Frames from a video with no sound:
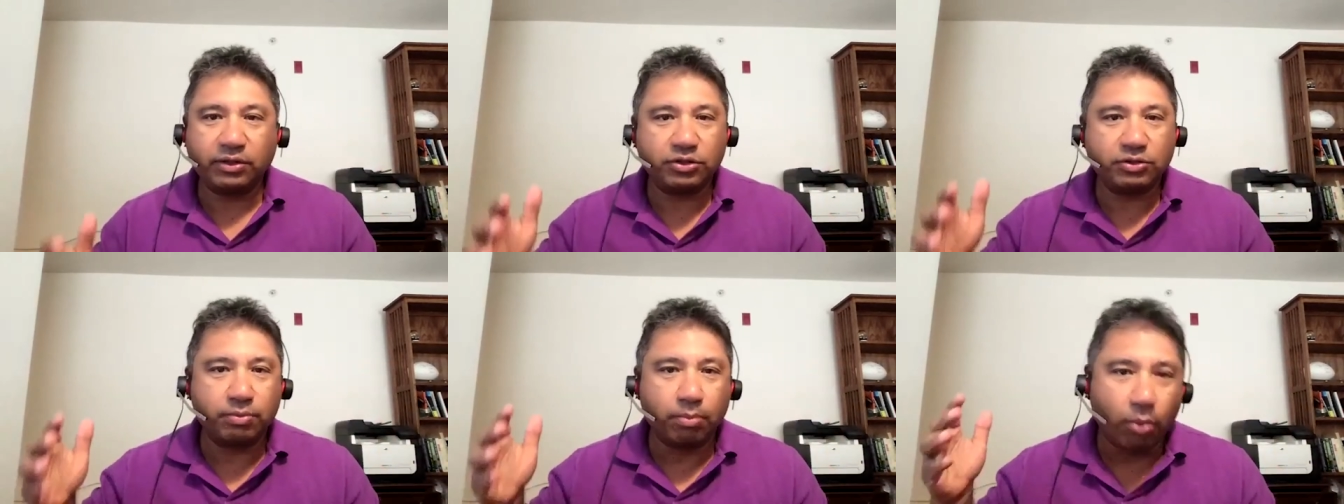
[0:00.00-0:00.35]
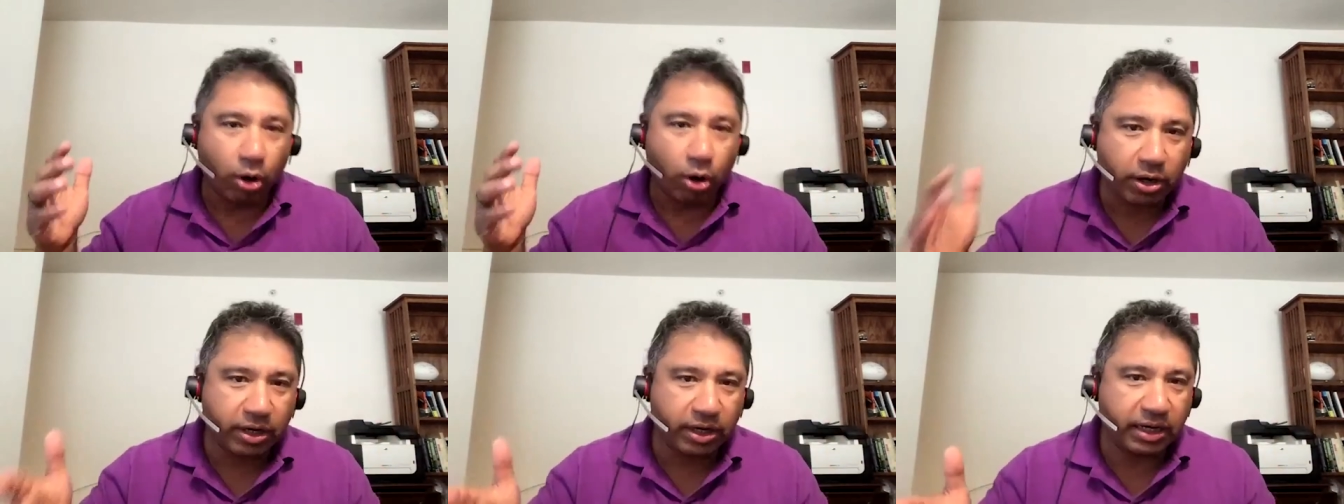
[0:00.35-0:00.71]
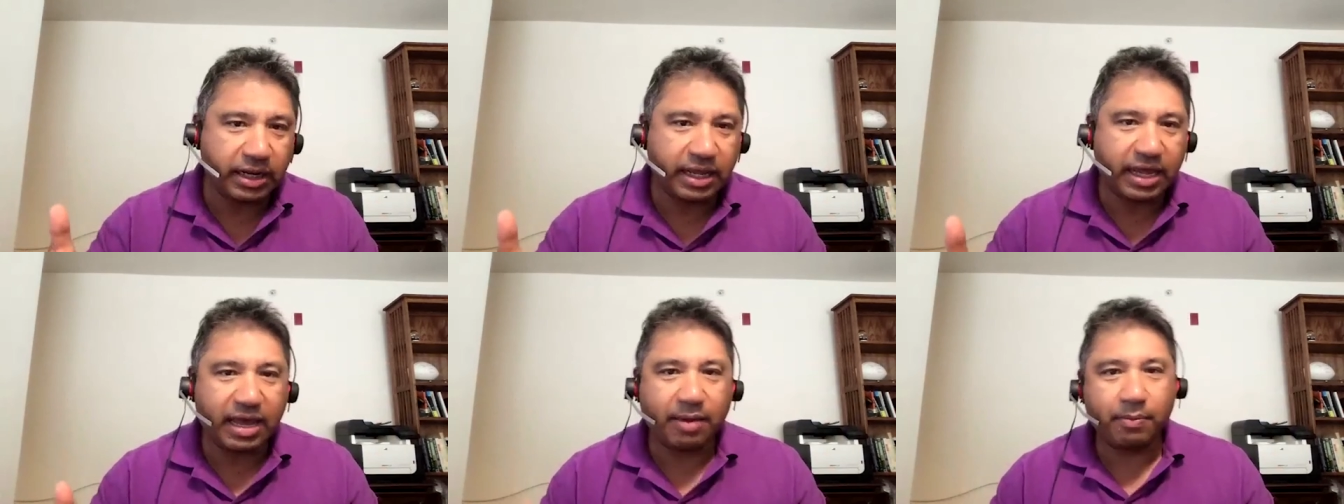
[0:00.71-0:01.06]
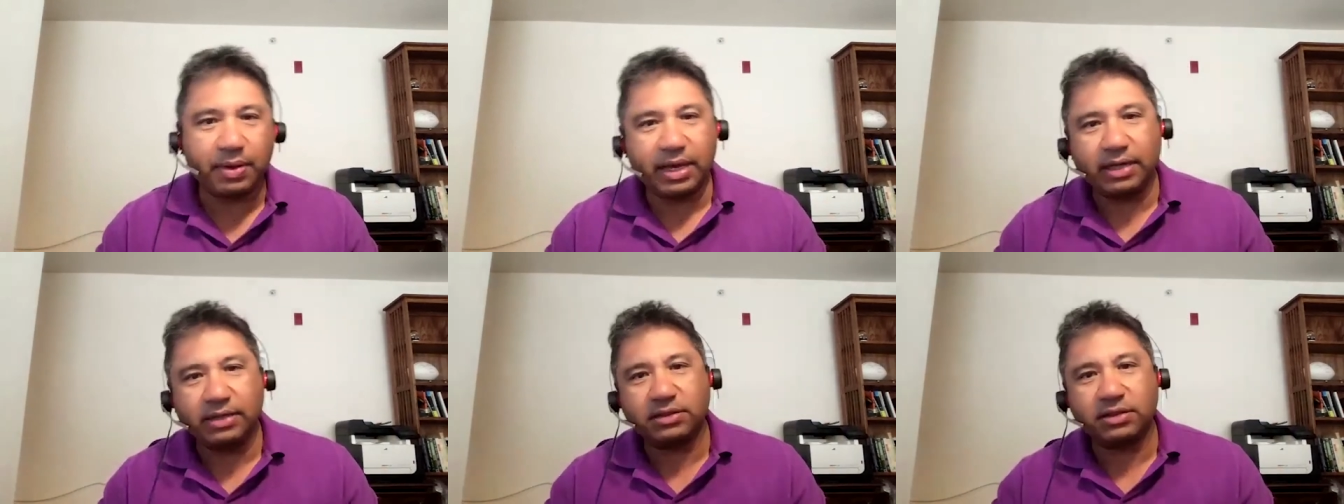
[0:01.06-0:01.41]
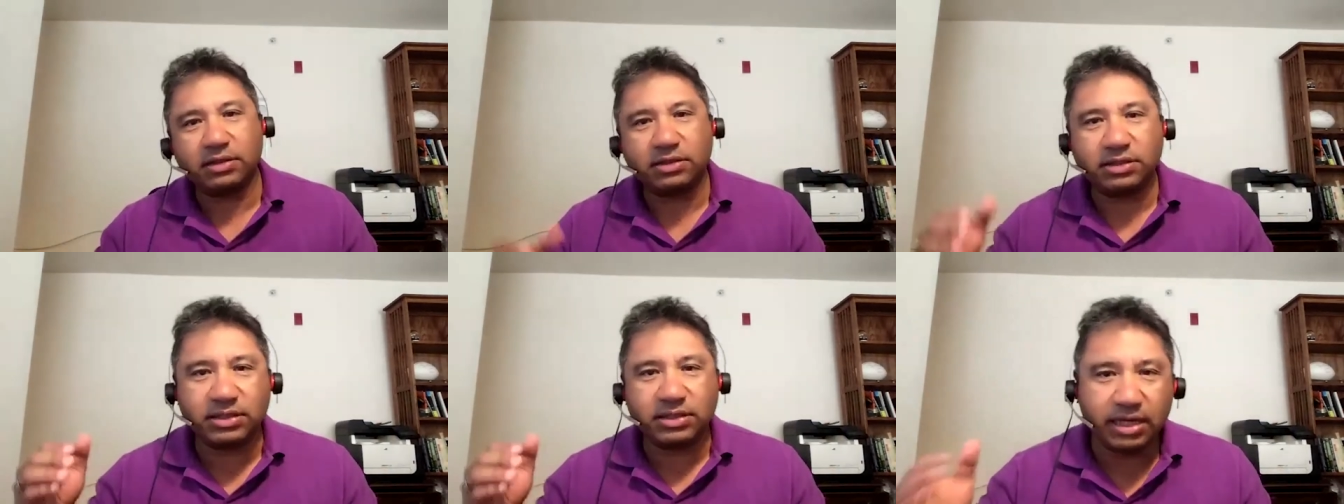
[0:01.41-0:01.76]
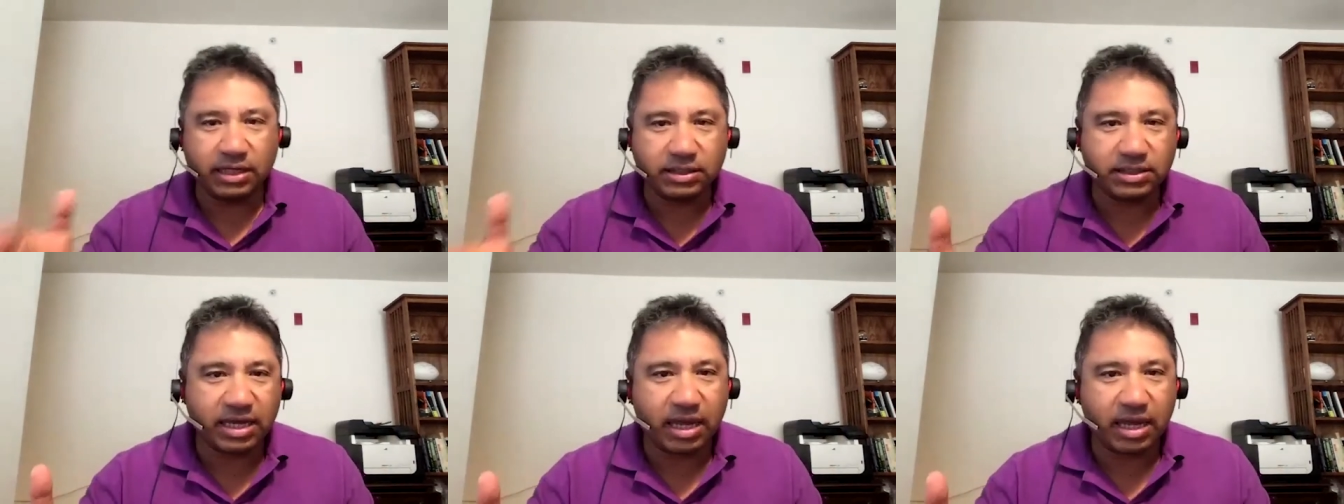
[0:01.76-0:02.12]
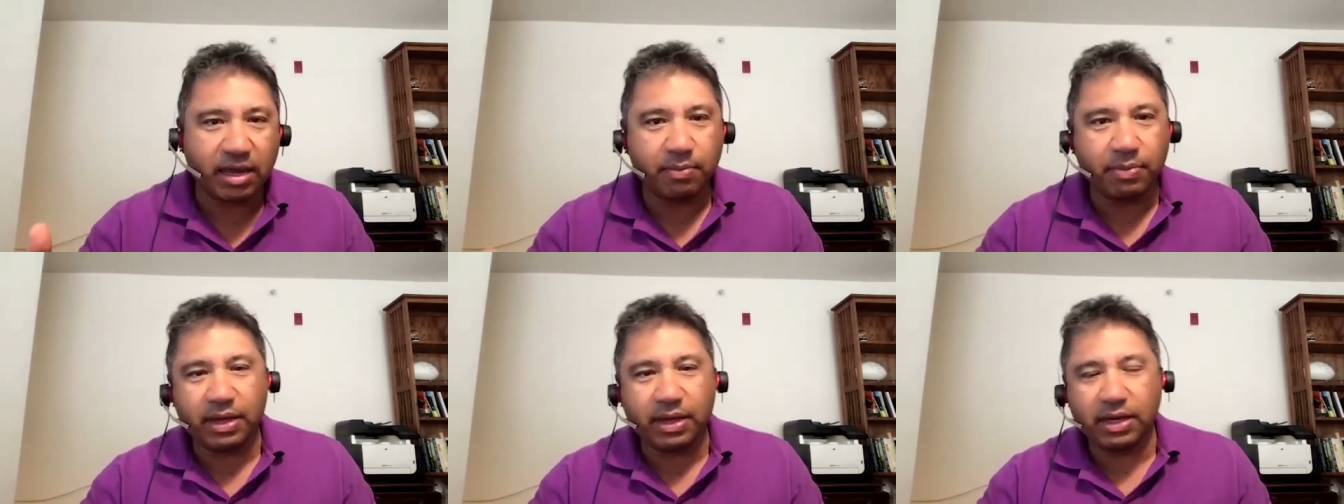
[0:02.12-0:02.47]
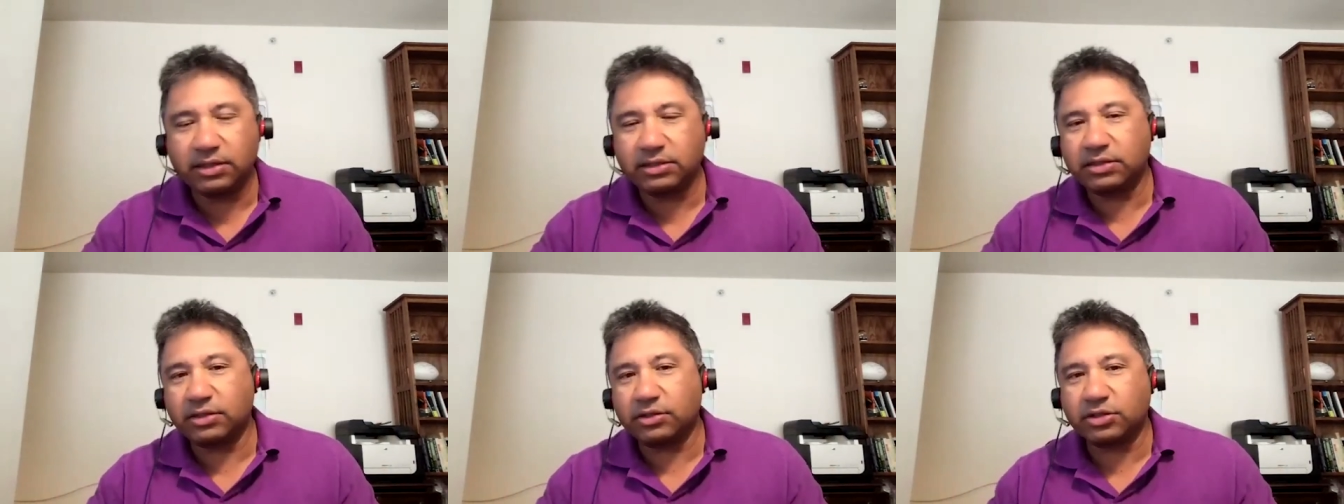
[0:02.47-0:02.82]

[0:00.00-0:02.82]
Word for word: There's marketing campaigns, there's sales campaigns,